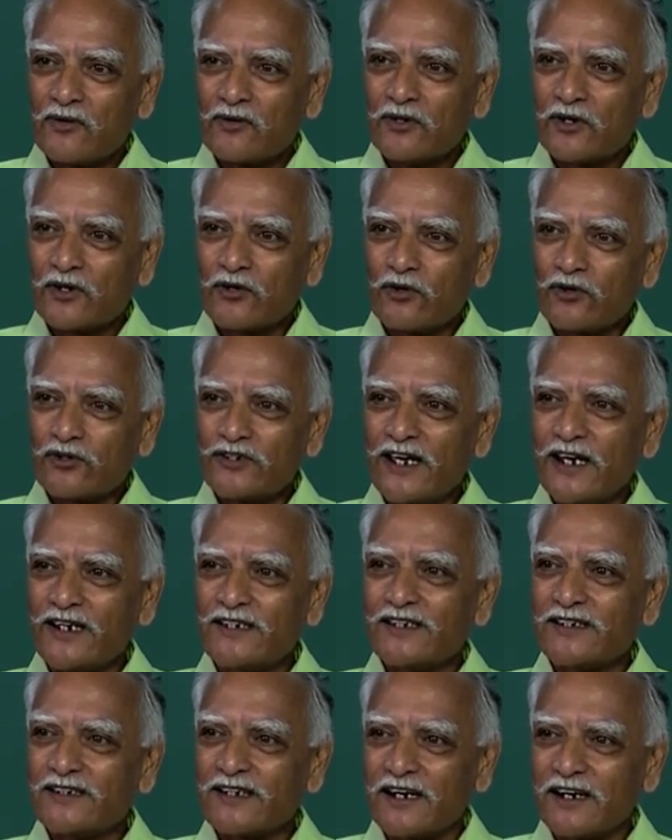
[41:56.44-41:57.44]
the
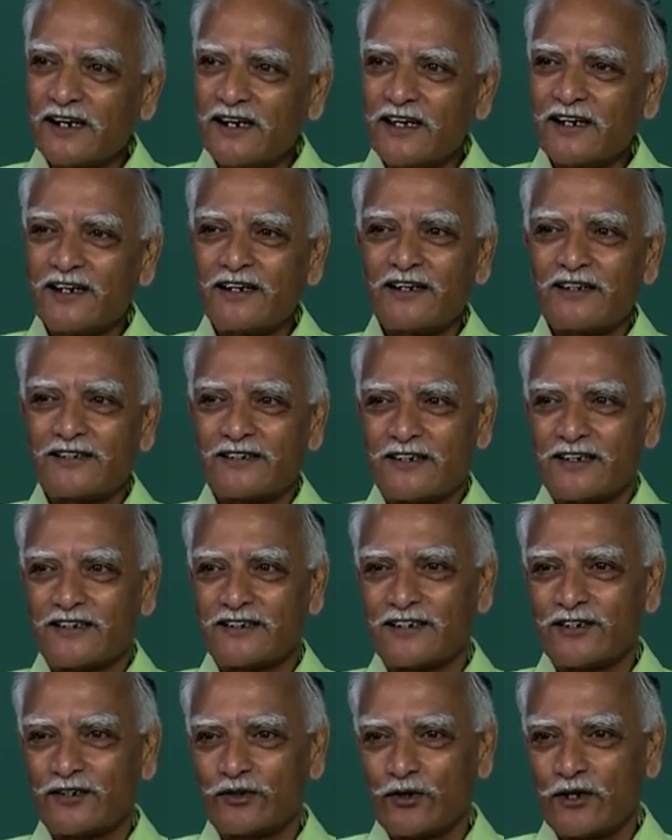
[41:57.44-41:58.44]
Crusades is a clear
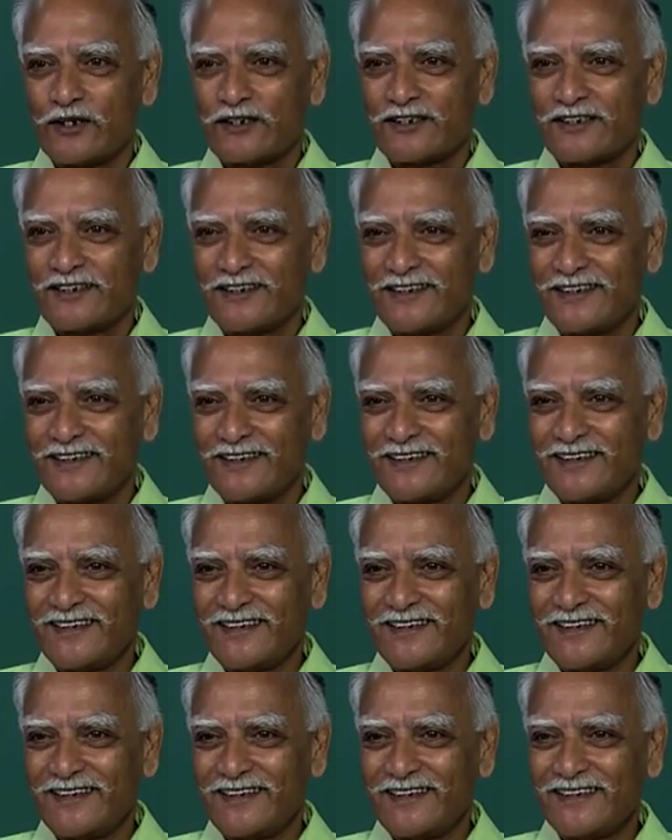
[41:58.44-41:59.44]
illustration to us
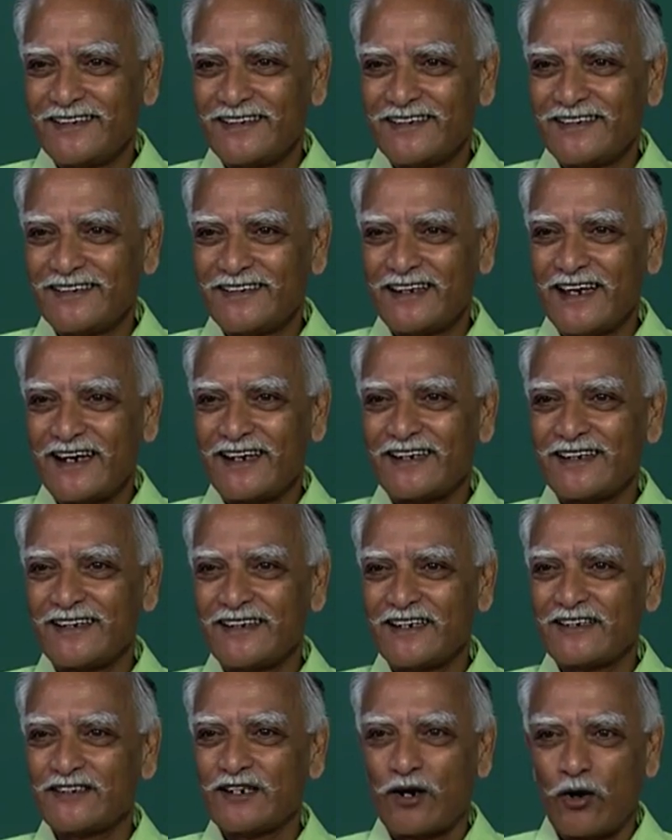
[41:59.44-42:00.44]
that
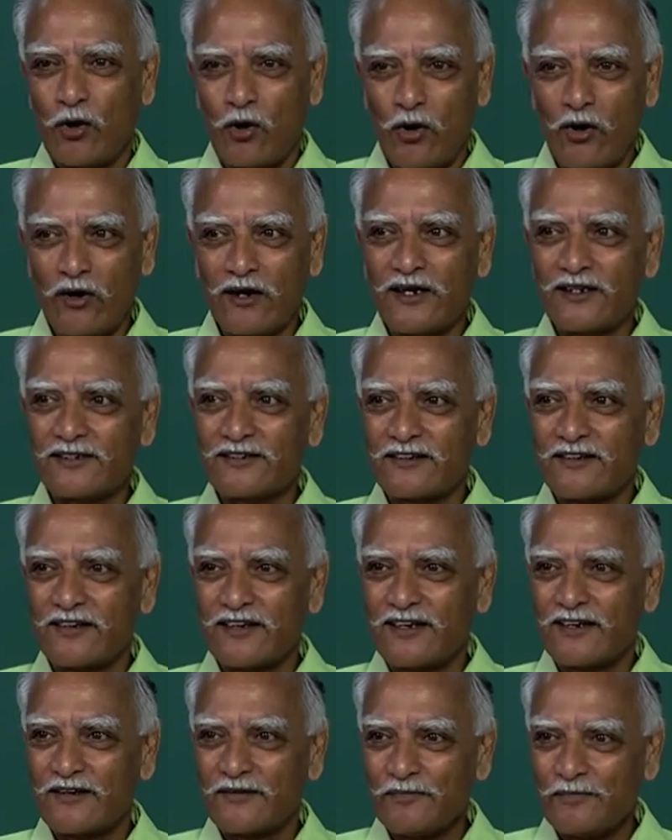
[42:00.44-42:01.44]
there is a long
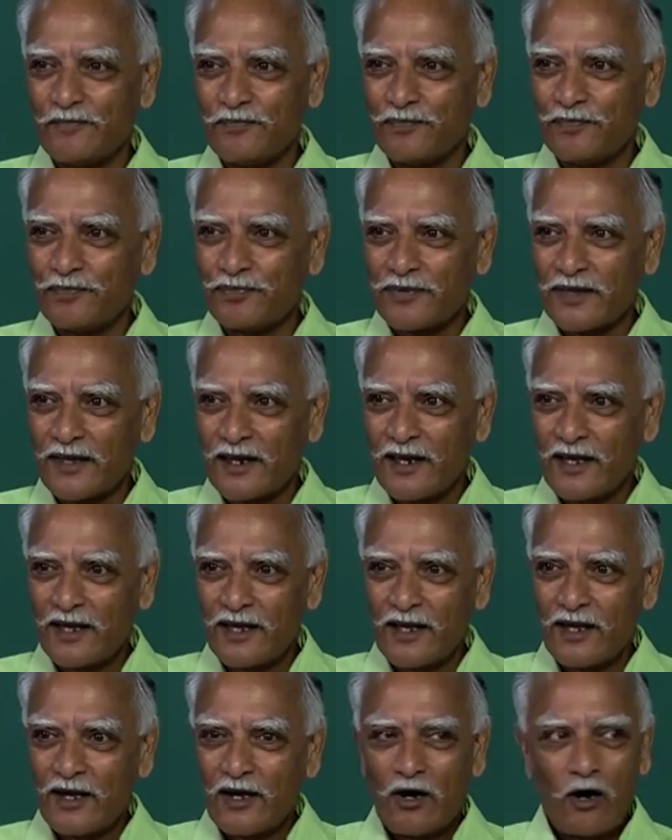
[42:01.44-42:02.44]
history
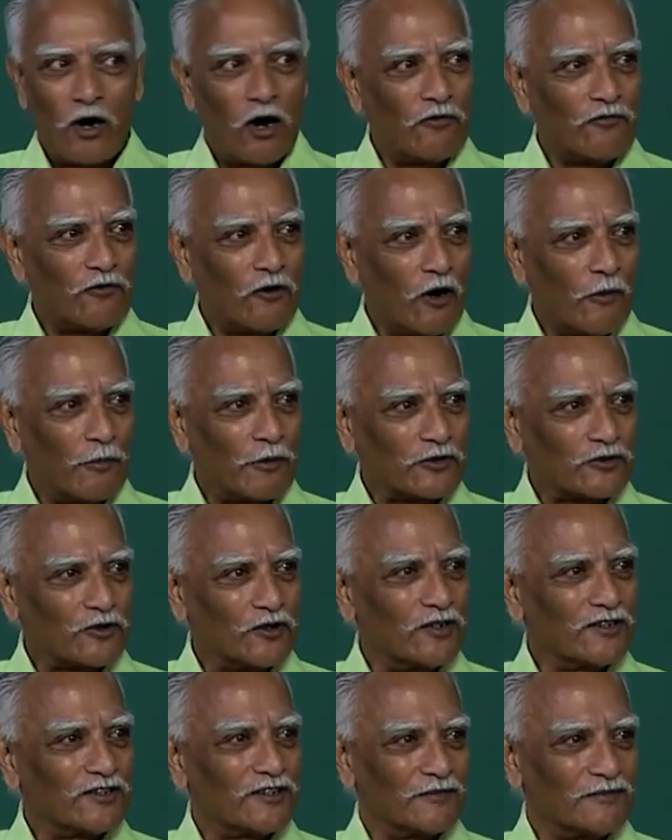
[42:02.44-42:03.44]
of
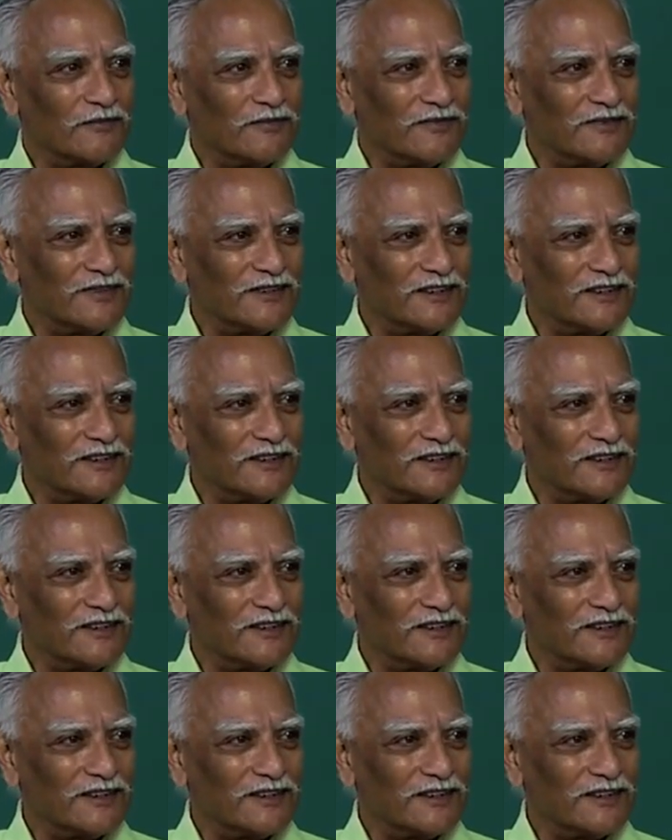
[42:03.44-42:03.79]
opportunism,